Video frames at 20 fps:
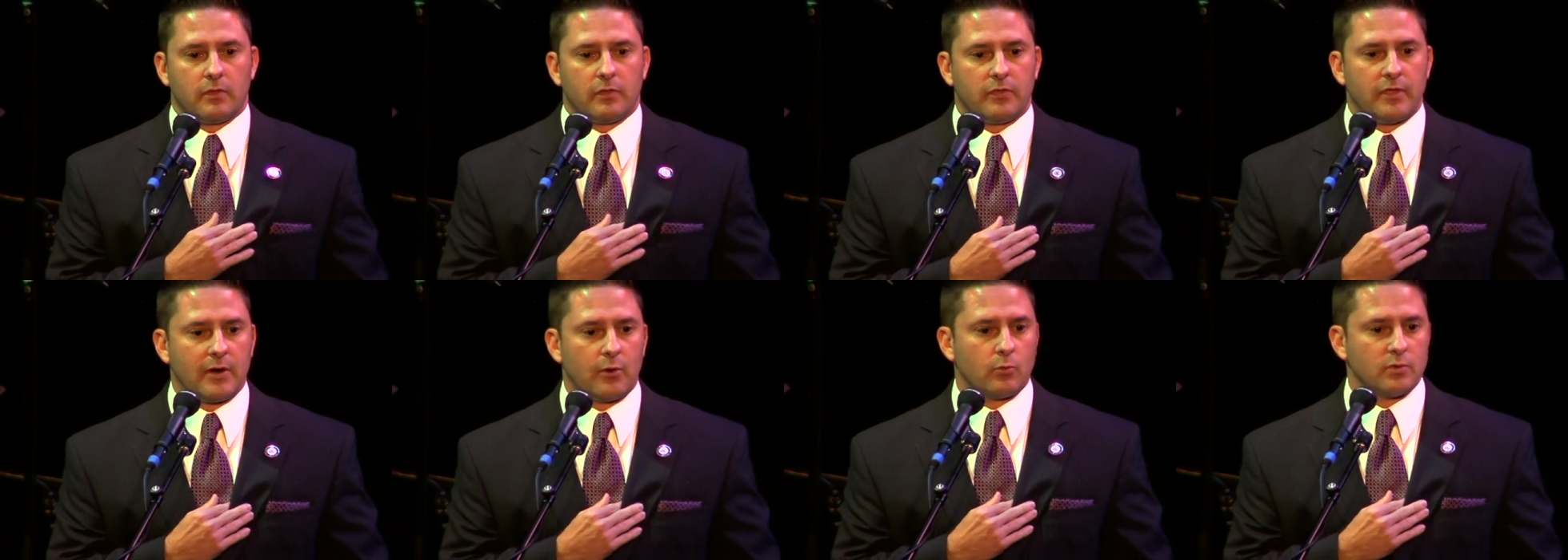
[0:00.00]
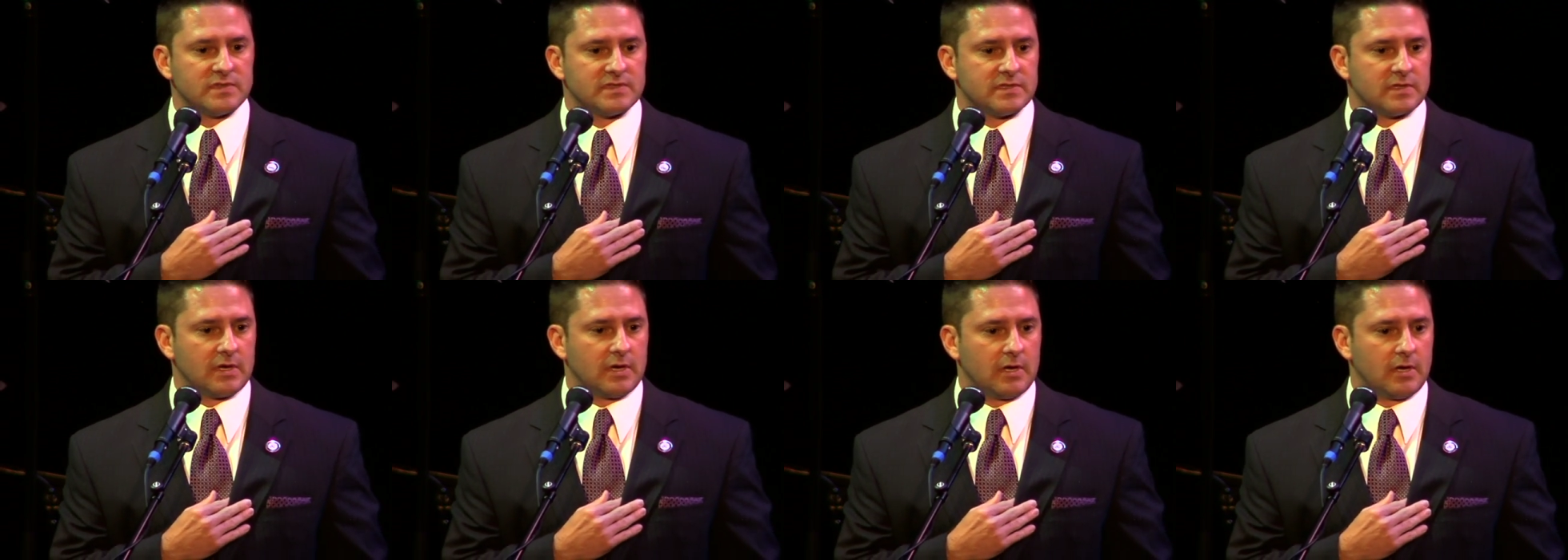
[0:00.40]
There
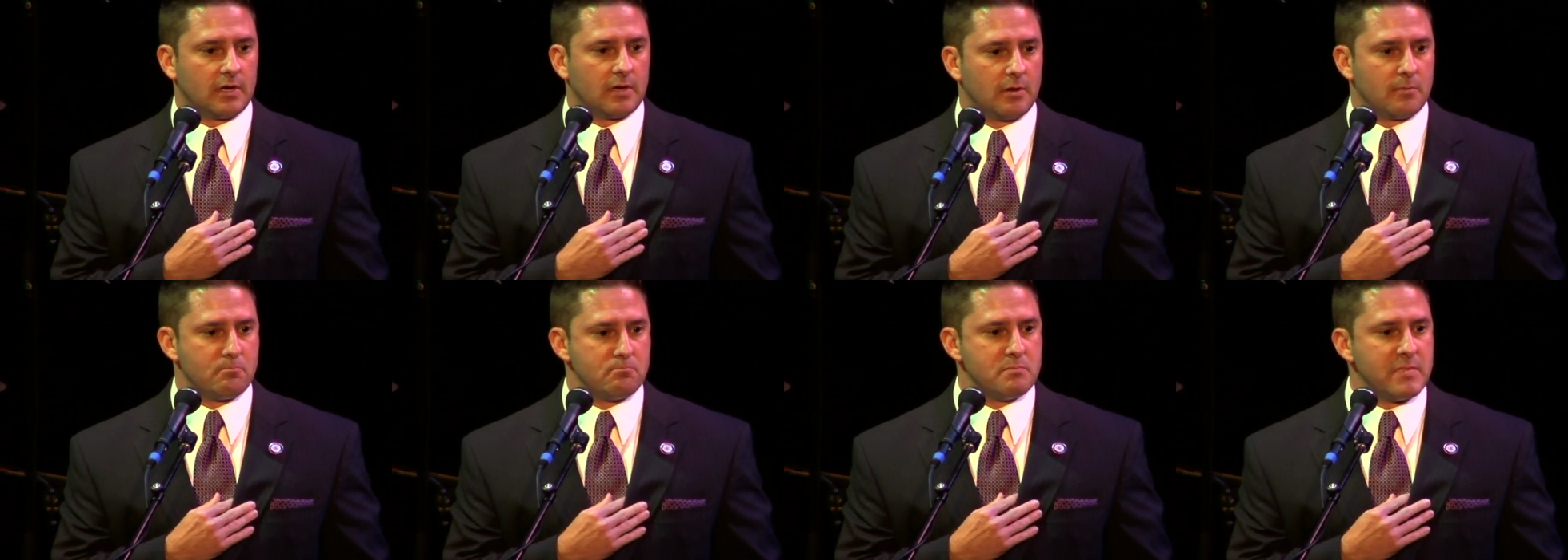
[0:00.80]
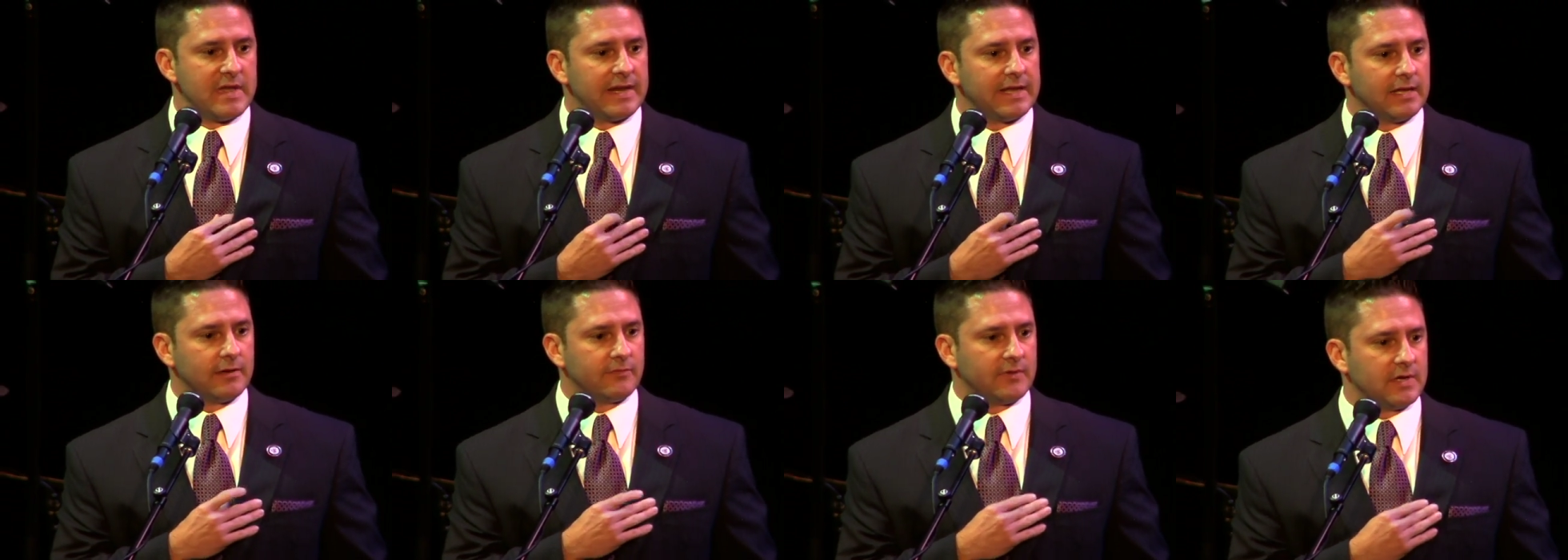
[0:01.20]
was
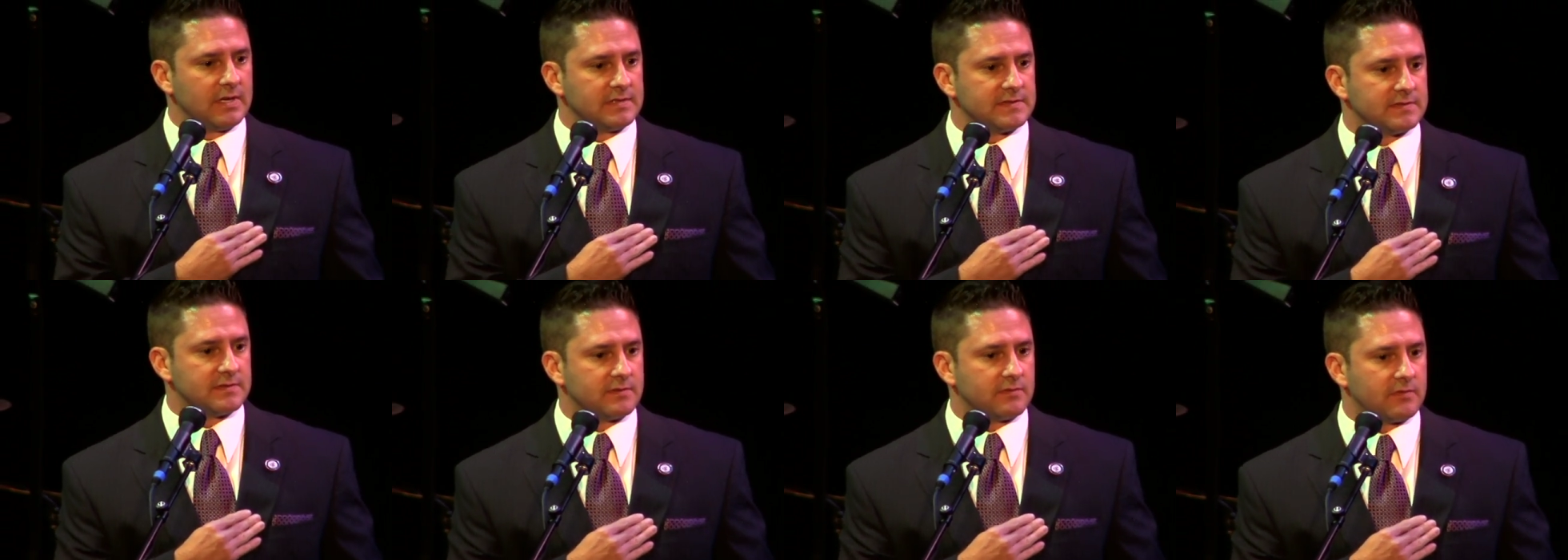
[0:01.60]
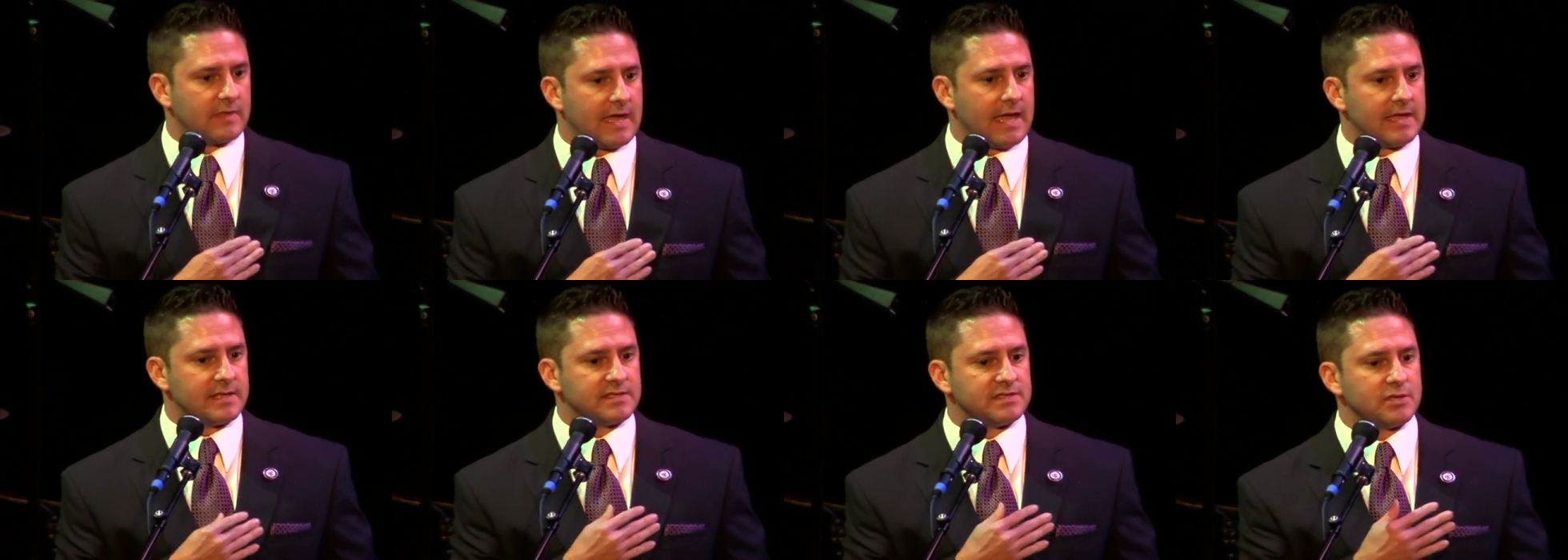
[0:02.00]
many of us that
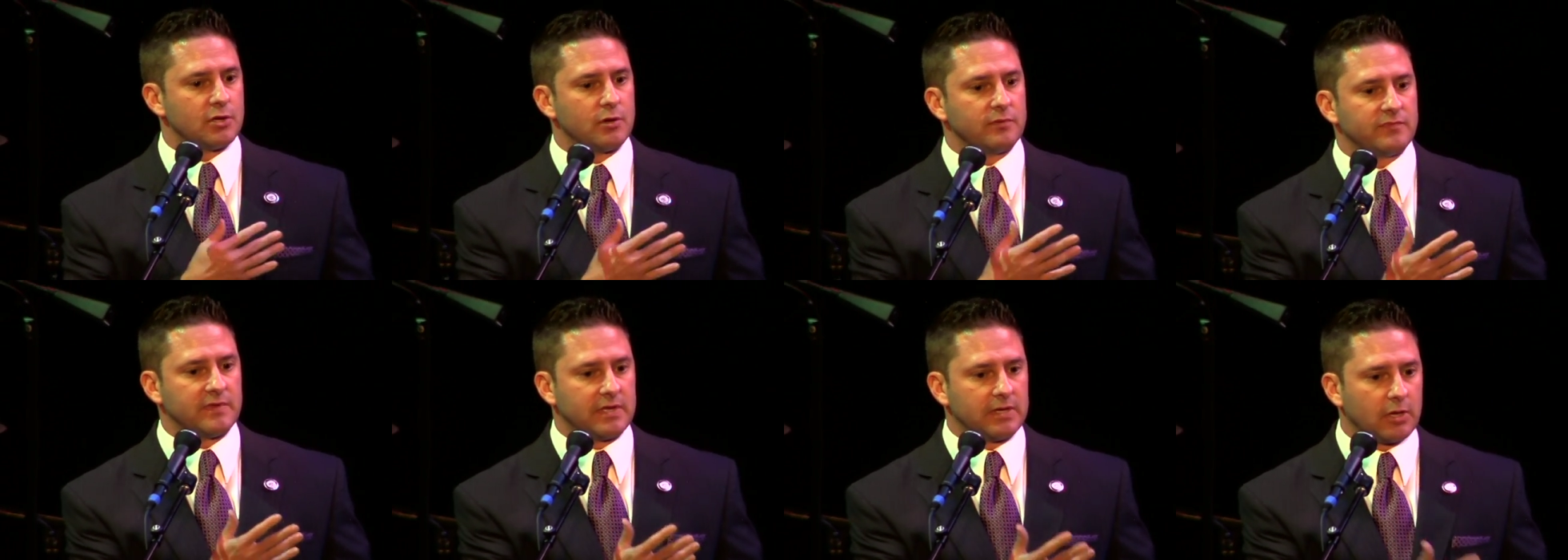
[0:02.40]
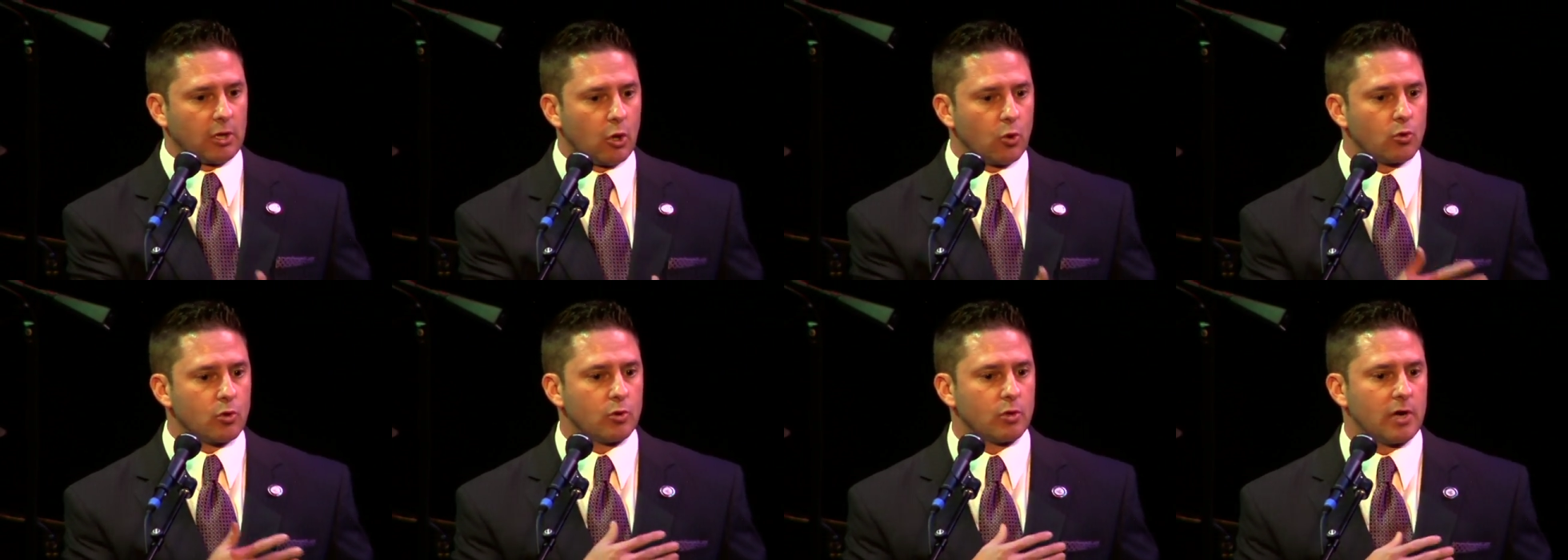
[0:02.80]
had served in
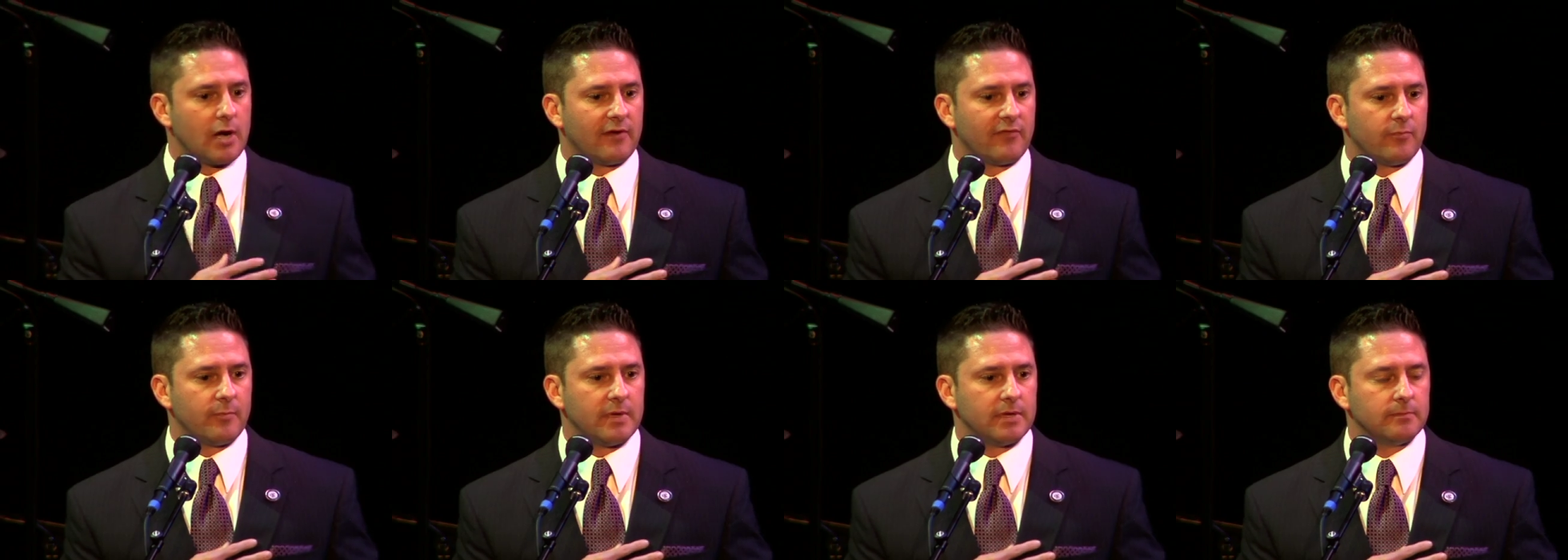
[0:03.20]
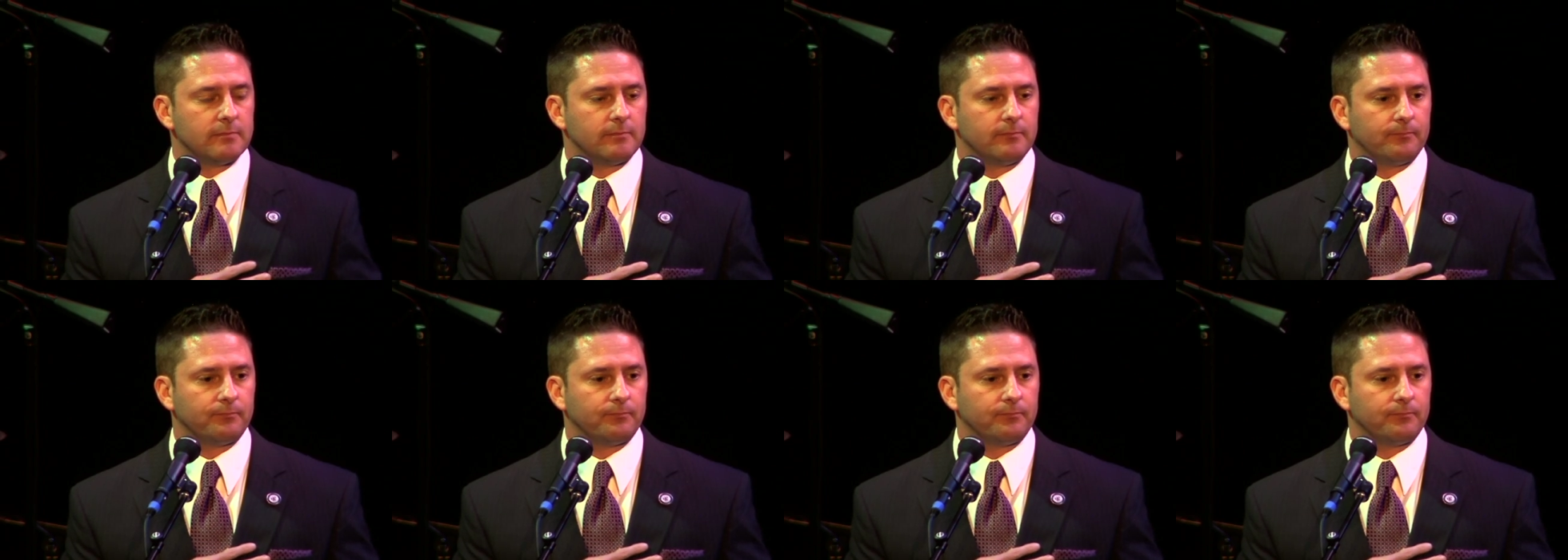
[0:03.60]
local government.